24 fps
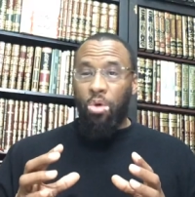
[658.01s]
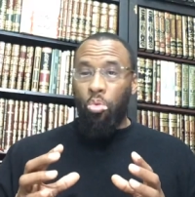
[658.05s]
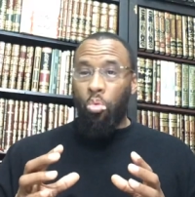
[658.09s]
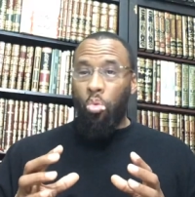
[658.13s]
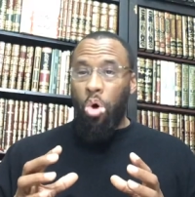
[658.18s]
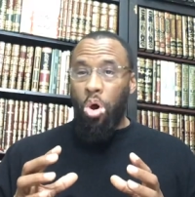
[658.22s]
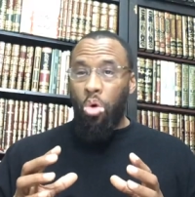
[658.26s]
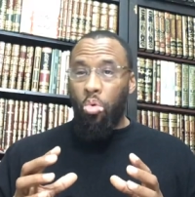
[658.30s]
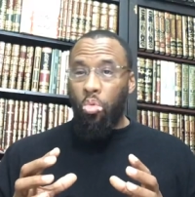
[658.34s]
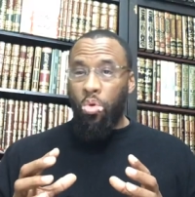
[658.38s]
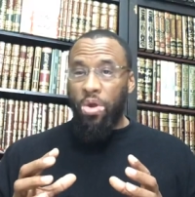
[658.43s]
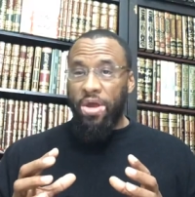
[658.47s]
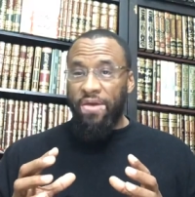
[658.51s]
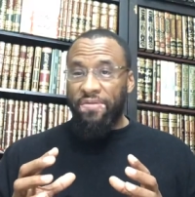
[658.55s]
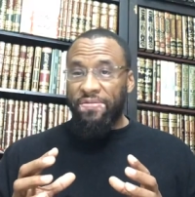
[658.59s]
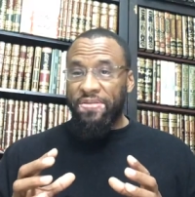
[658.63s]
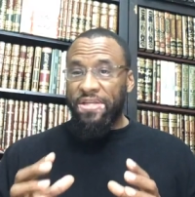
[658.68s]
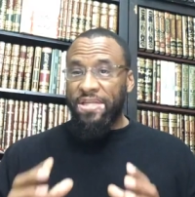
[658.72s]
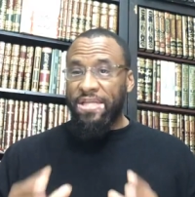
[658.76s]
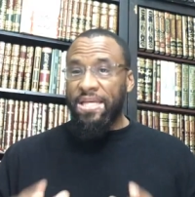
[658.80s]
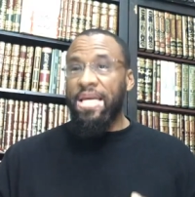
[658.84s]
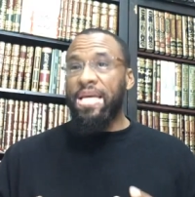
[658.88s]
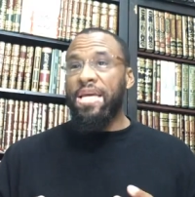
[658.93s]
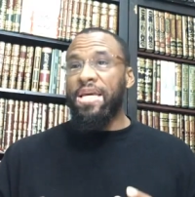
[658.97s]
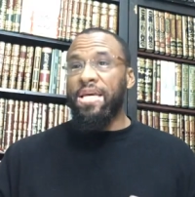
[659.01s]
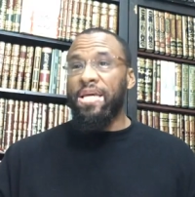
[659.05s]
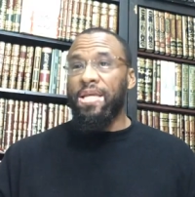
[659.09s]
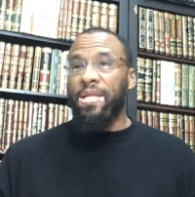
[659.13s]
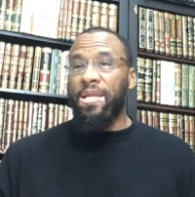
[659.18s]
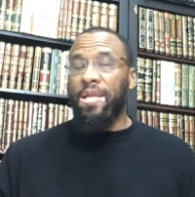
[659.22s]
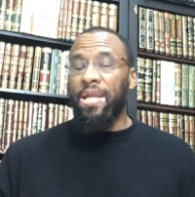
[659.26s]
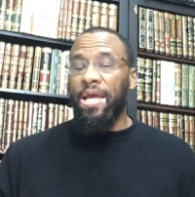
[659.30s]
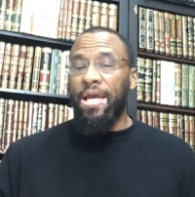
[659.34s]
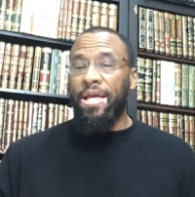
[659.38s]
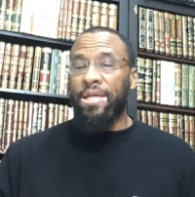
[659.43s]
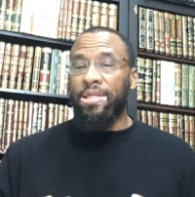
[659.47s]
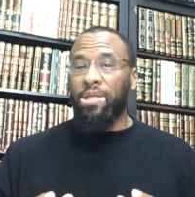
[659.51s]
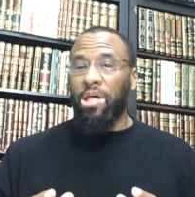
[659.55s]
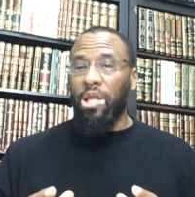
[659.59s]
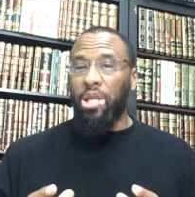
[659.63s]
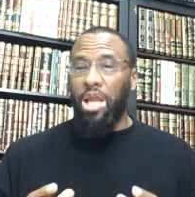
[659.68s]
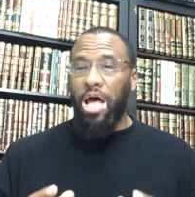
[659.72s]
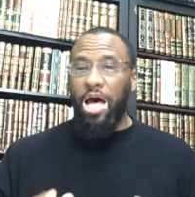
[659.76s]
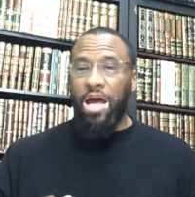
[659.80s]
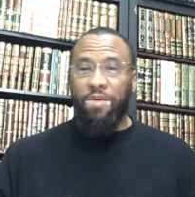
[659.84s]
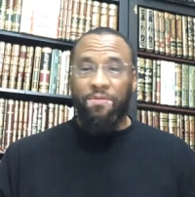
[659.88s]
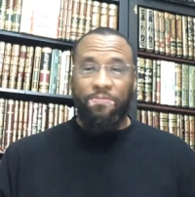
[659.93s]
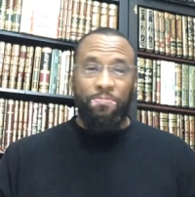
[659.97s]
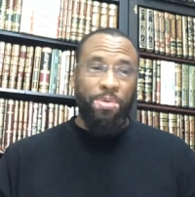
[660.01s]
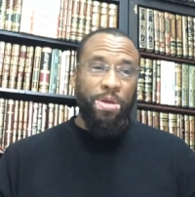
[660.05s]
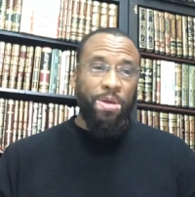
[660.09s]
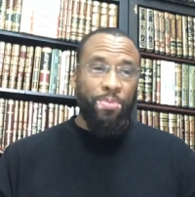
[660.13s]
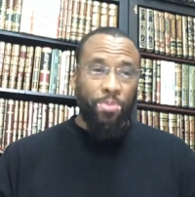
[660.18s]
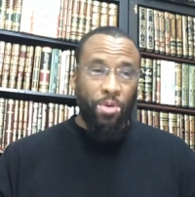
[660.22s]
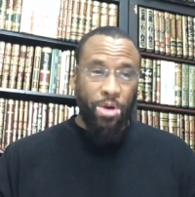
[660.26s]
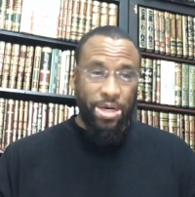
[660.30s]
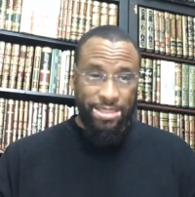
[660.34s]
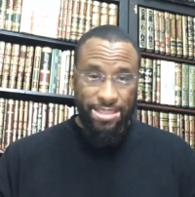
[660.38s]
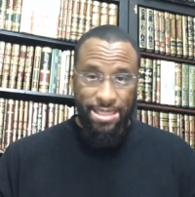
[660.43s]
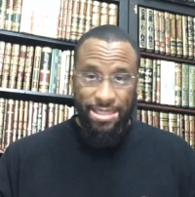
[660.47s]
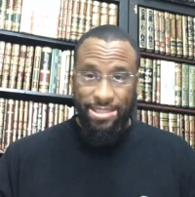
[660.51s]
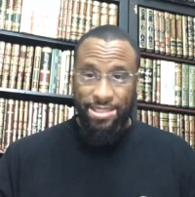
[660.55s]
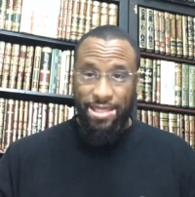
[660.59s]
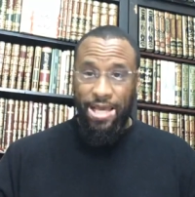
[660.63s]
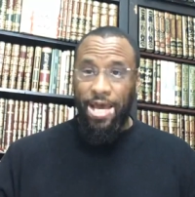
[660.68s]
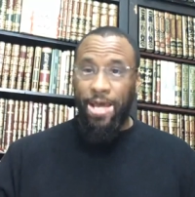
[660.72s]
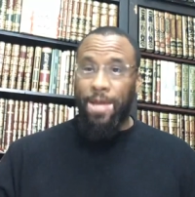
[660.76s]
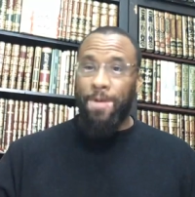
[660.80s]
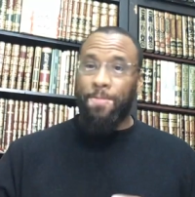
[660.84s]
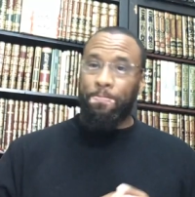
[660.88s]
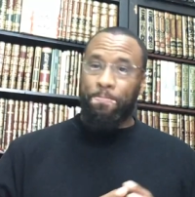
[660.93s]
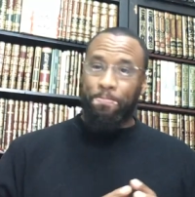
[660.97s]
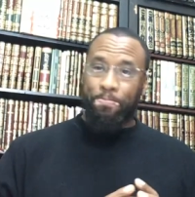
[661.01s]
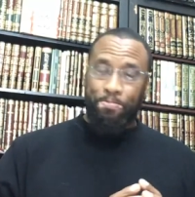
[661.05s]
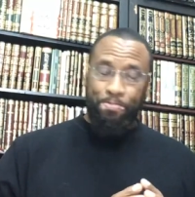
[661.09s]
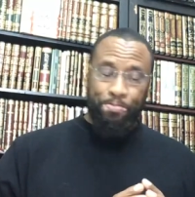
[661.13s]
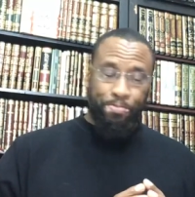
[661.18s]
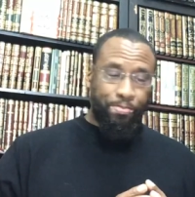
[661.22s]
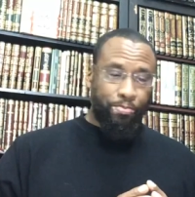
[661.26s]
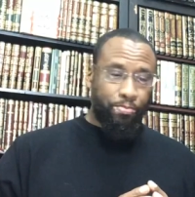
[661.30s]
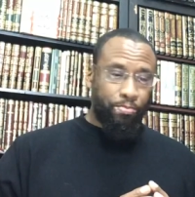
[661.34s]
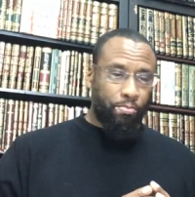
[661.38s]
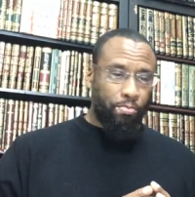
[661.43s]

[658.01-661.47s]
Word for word: And what we have seen is a lot of people, as I said,